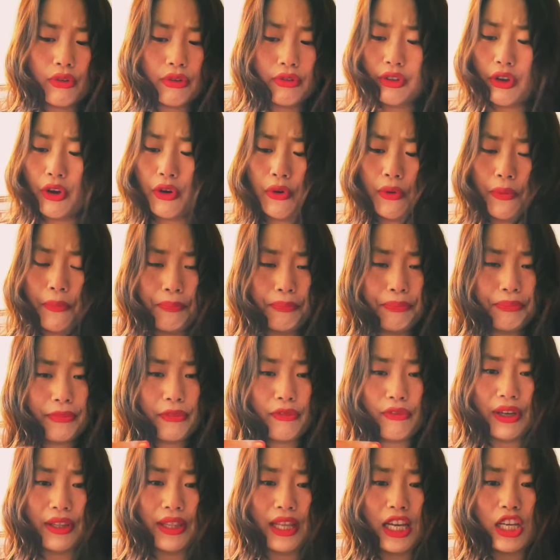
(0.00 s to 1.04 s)
So
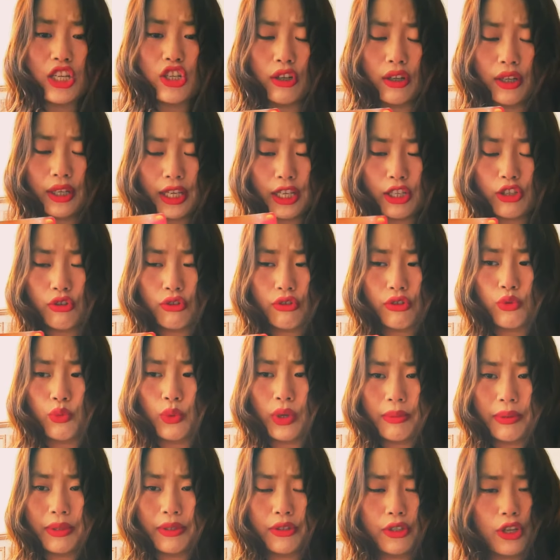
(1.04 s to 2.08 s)
financial issues
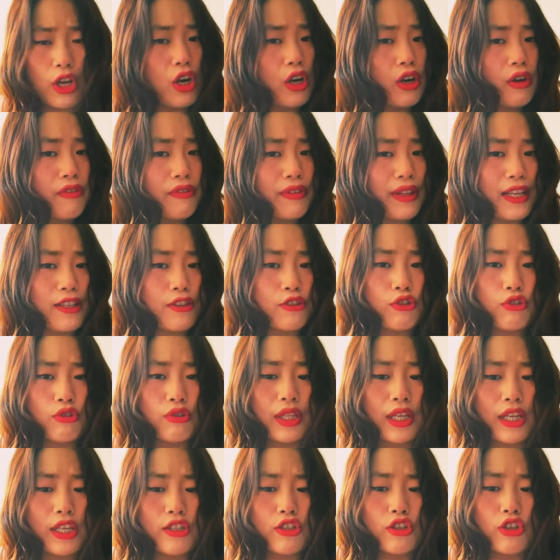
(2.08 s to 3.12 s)
will be solved as
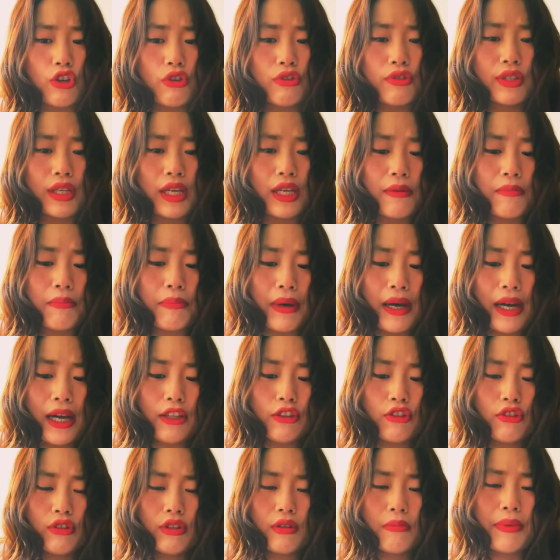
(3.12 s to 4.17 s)
soon as you say goodbye
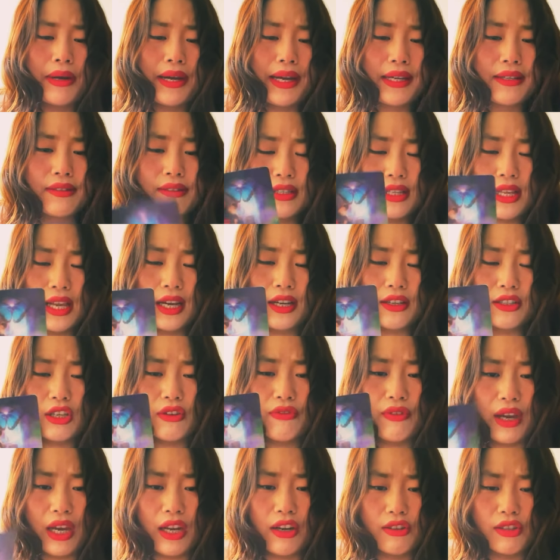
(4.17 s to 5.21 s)
to the past
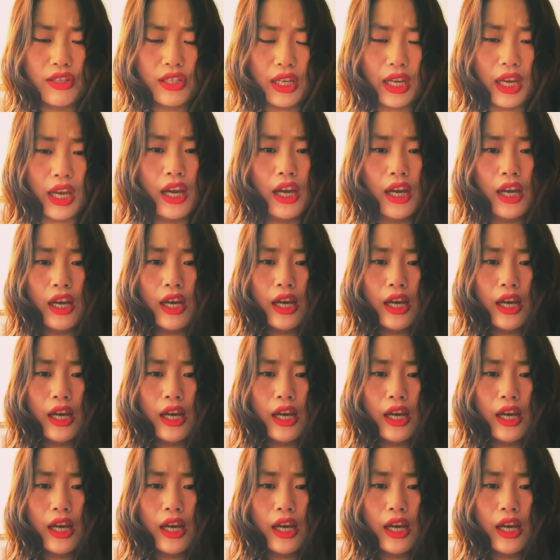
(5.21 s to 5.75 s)
negative energy.